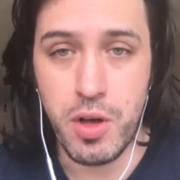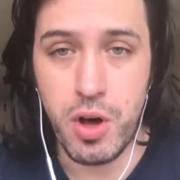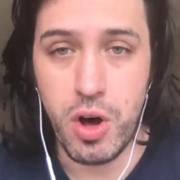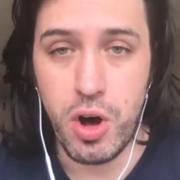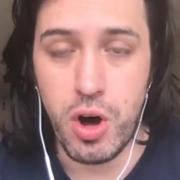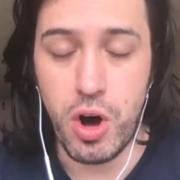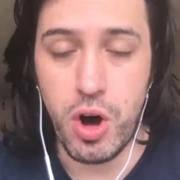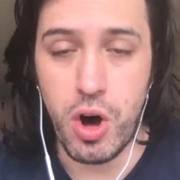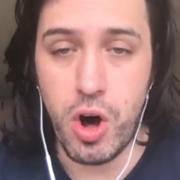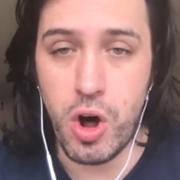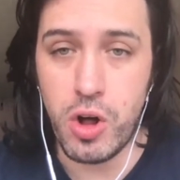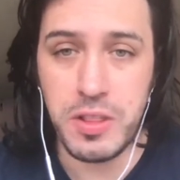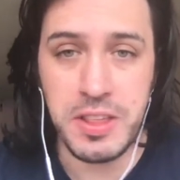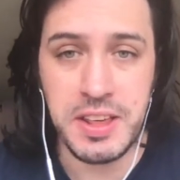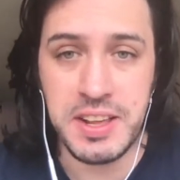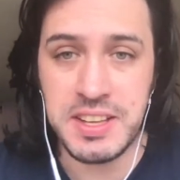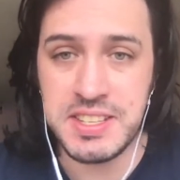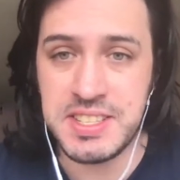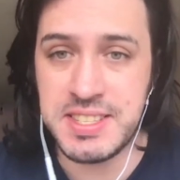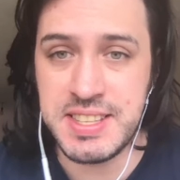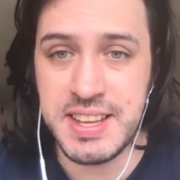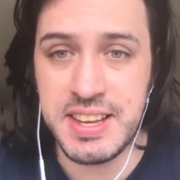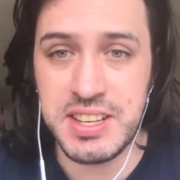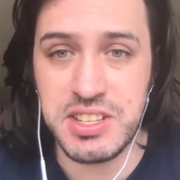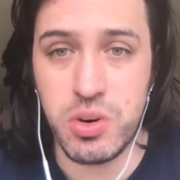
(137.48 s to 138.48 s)
All these
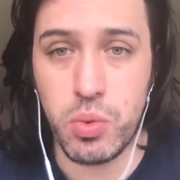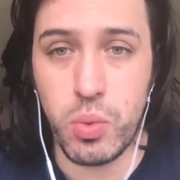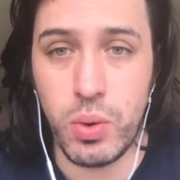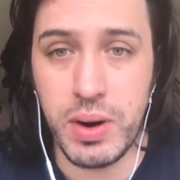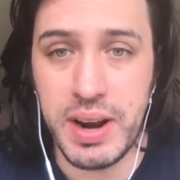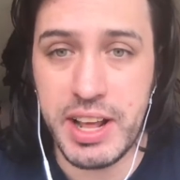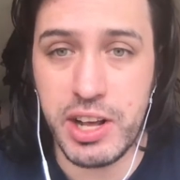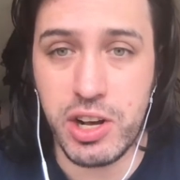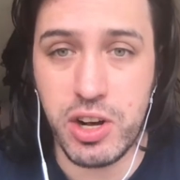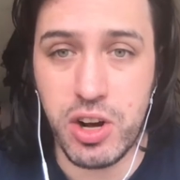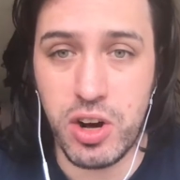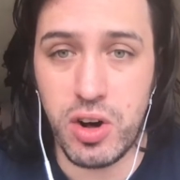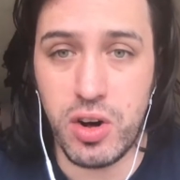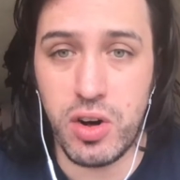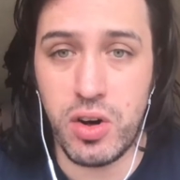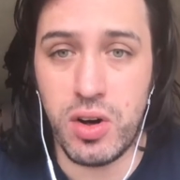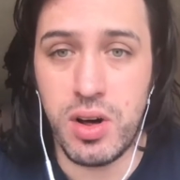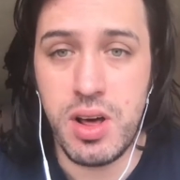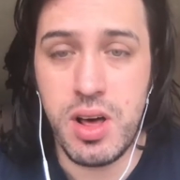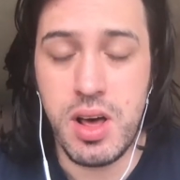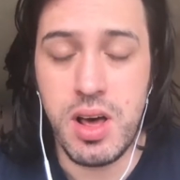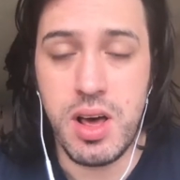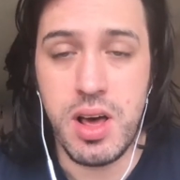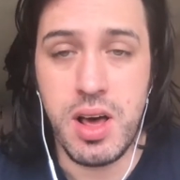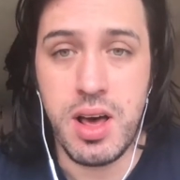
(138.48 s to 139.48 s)
things are what I call
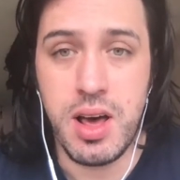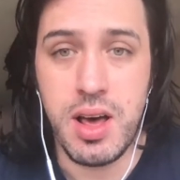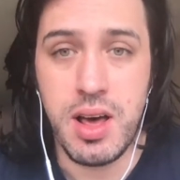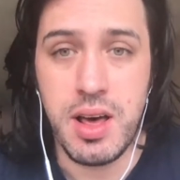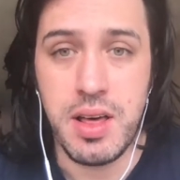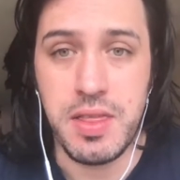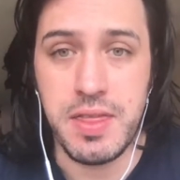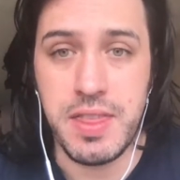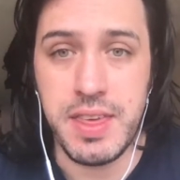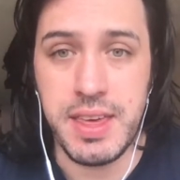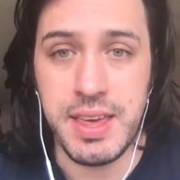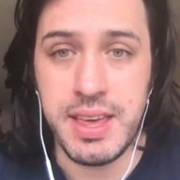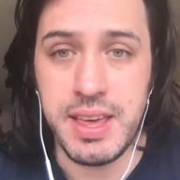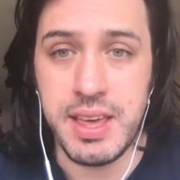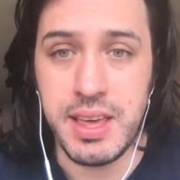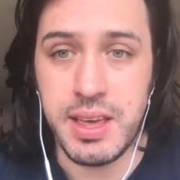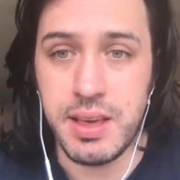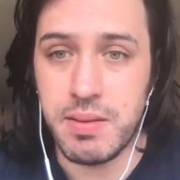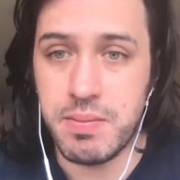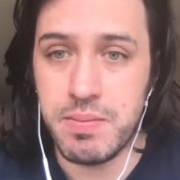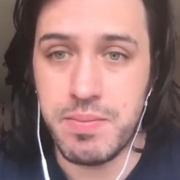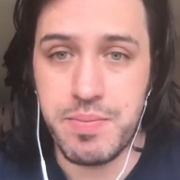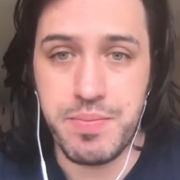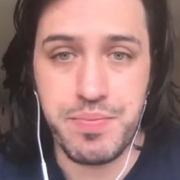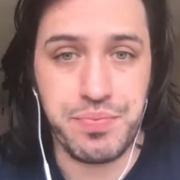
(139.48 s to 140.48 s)
the
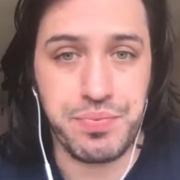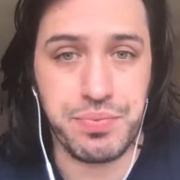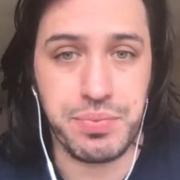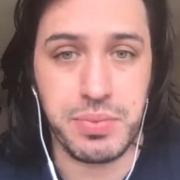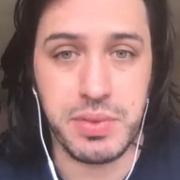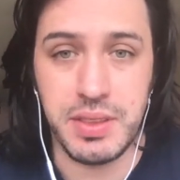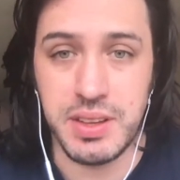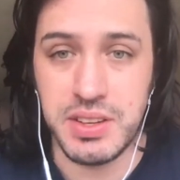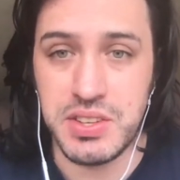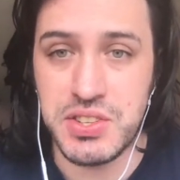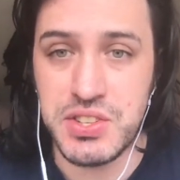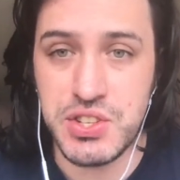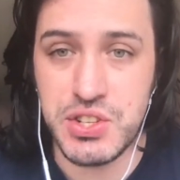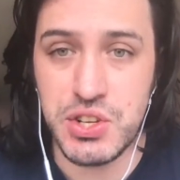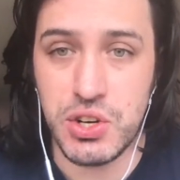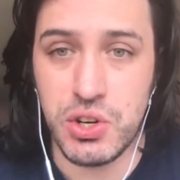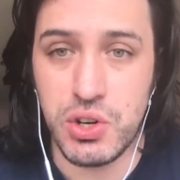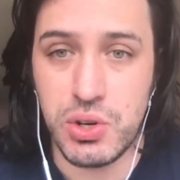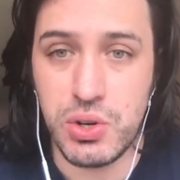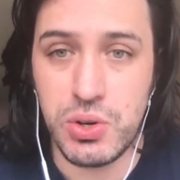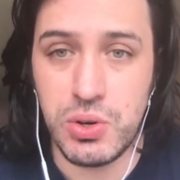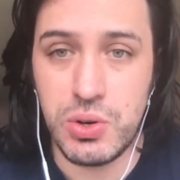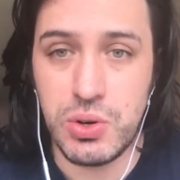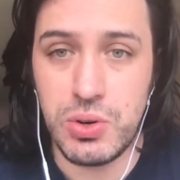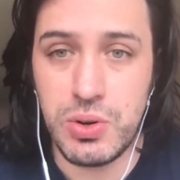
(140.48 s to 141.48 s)

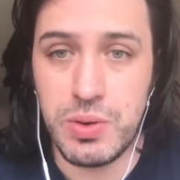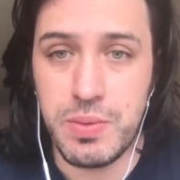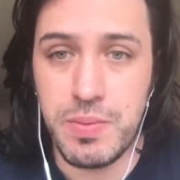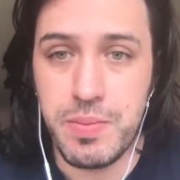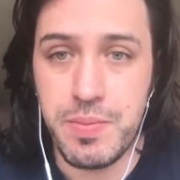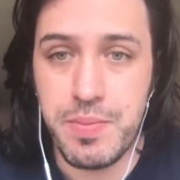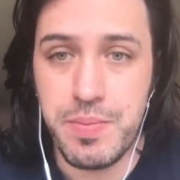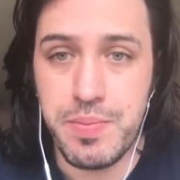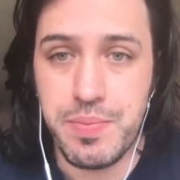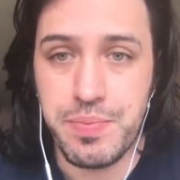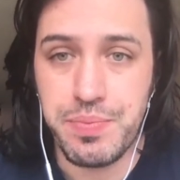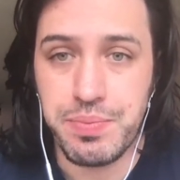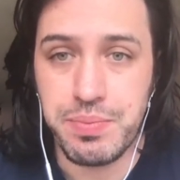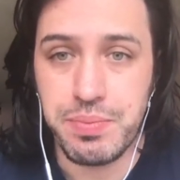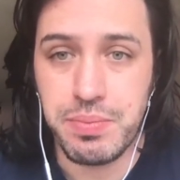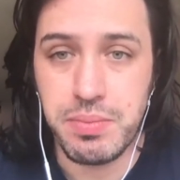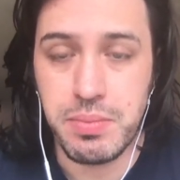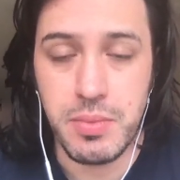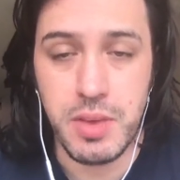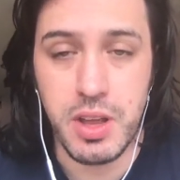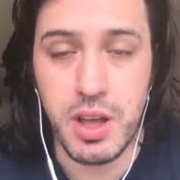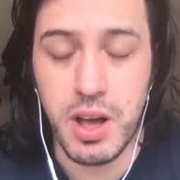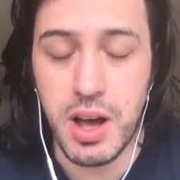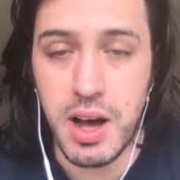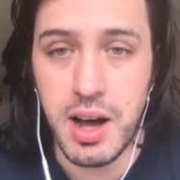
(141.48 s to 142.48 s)
circle
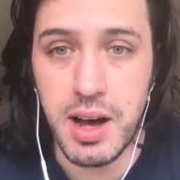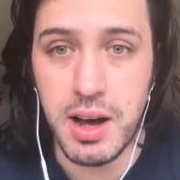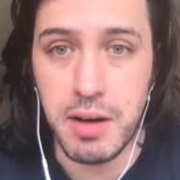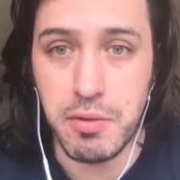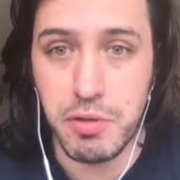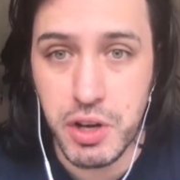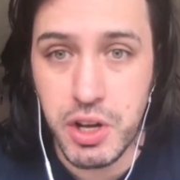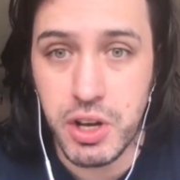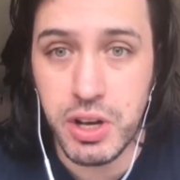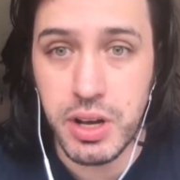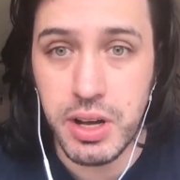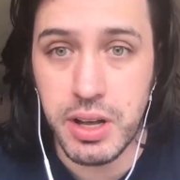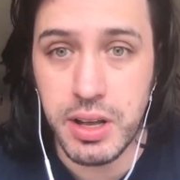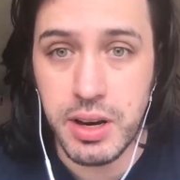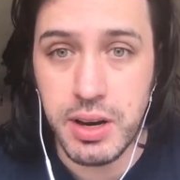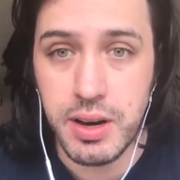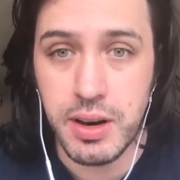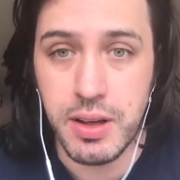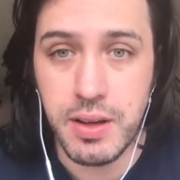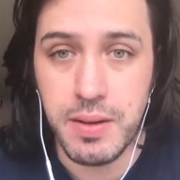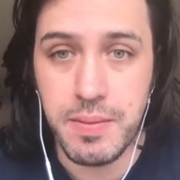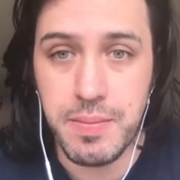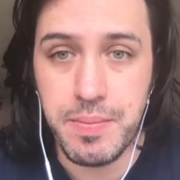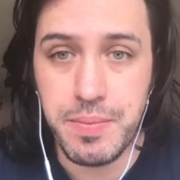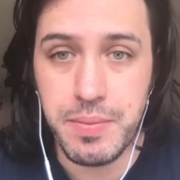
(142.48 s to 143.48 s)
of good,
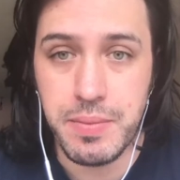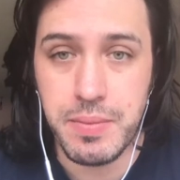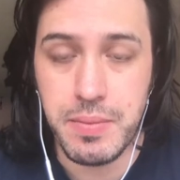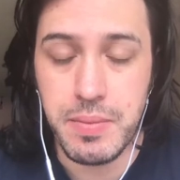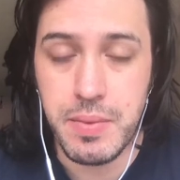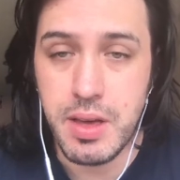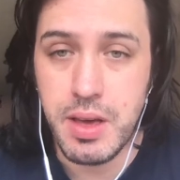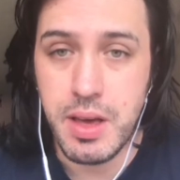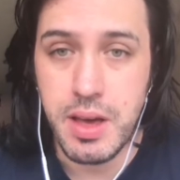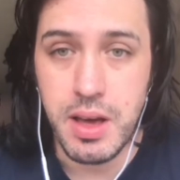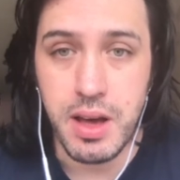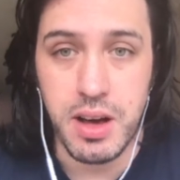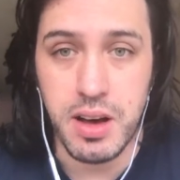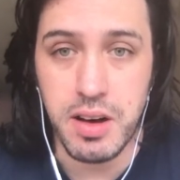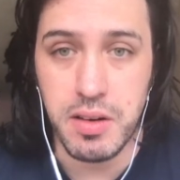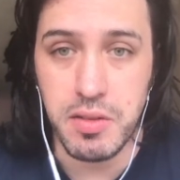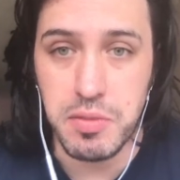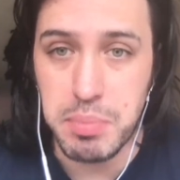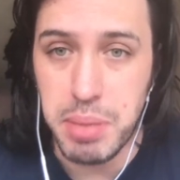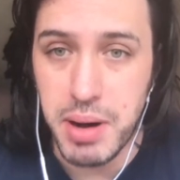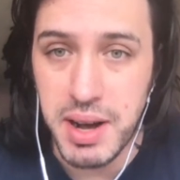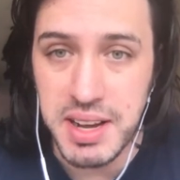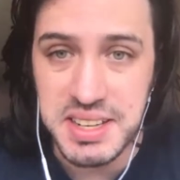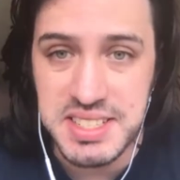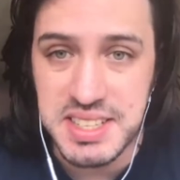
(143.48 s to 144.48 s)
of
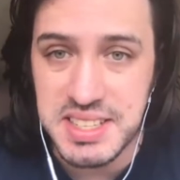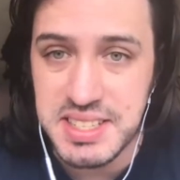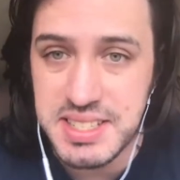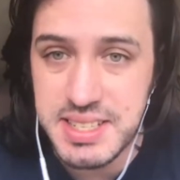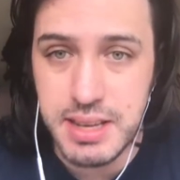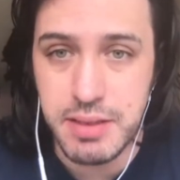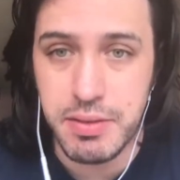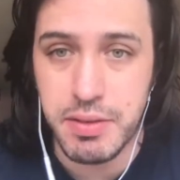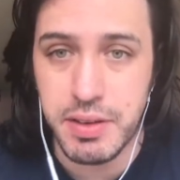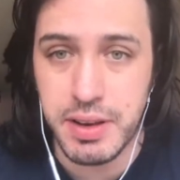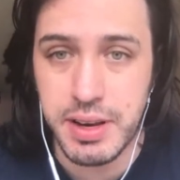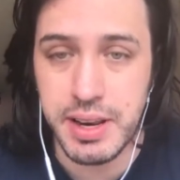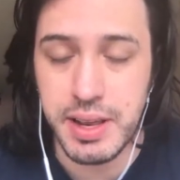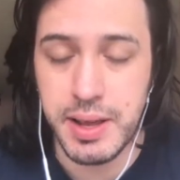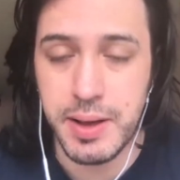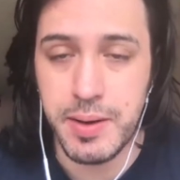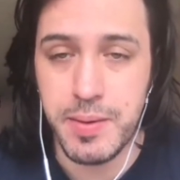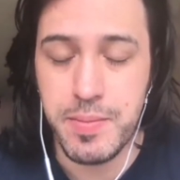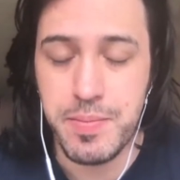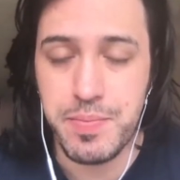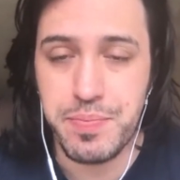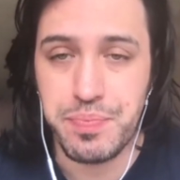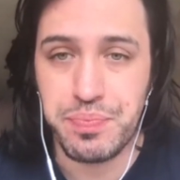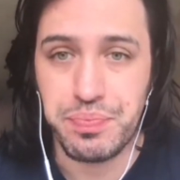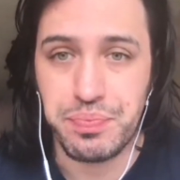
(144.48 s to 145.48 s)
positivity,
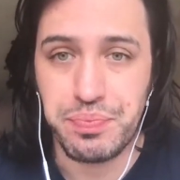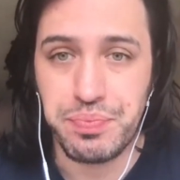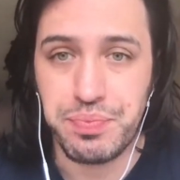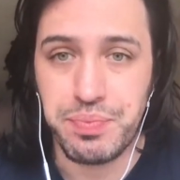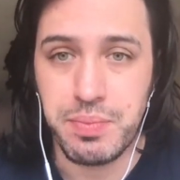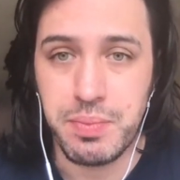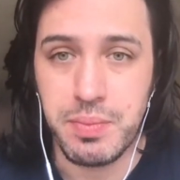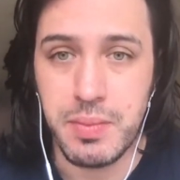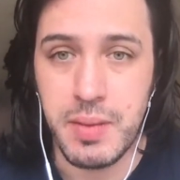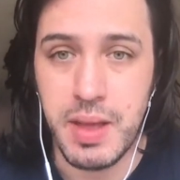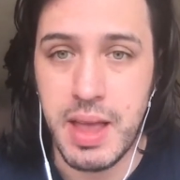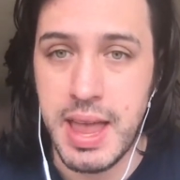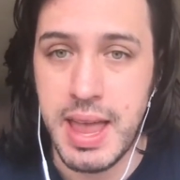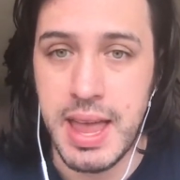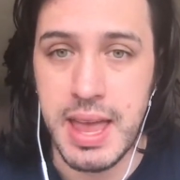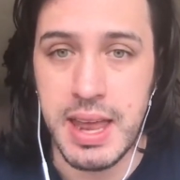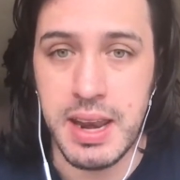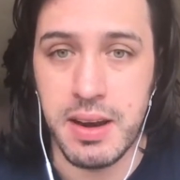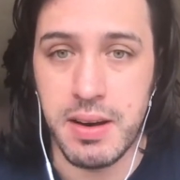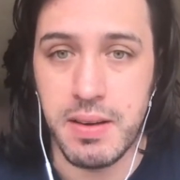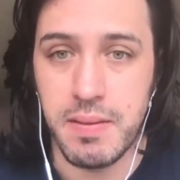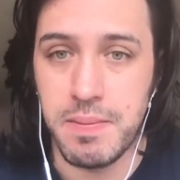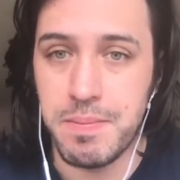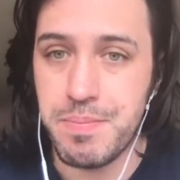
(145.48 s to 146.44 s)
and